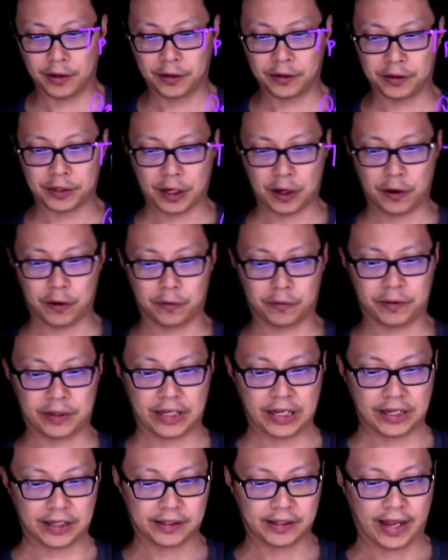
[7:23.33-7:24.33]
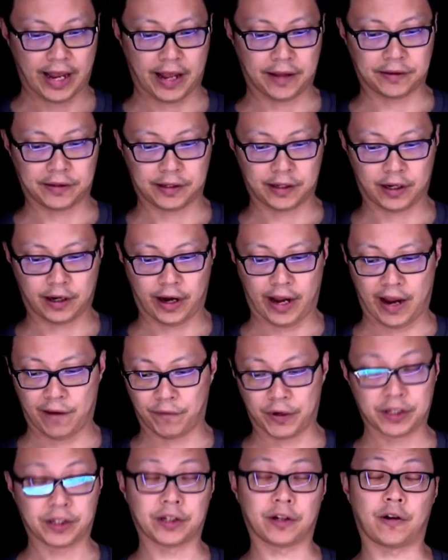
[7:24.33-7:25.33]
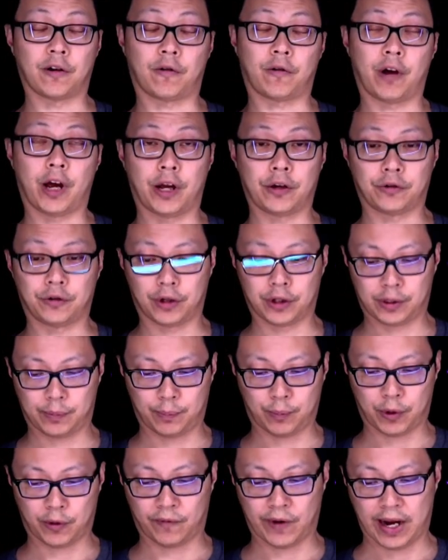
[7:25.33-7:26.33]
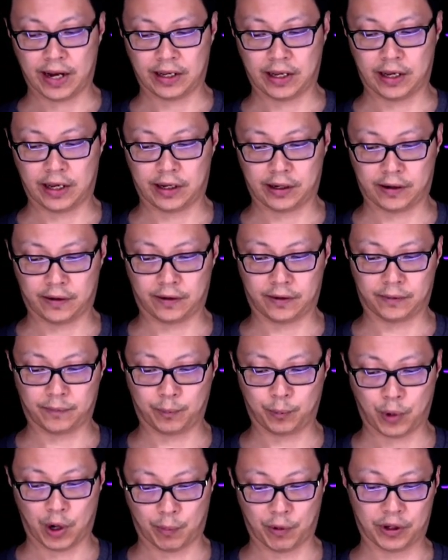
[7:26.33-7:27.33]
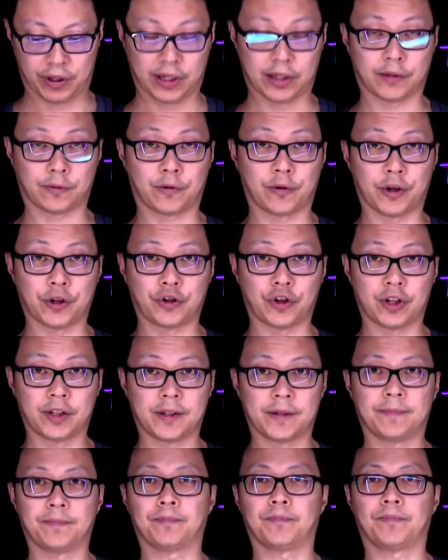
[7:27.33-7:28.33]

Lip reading: So this answer every single question provided in the problem descriptions.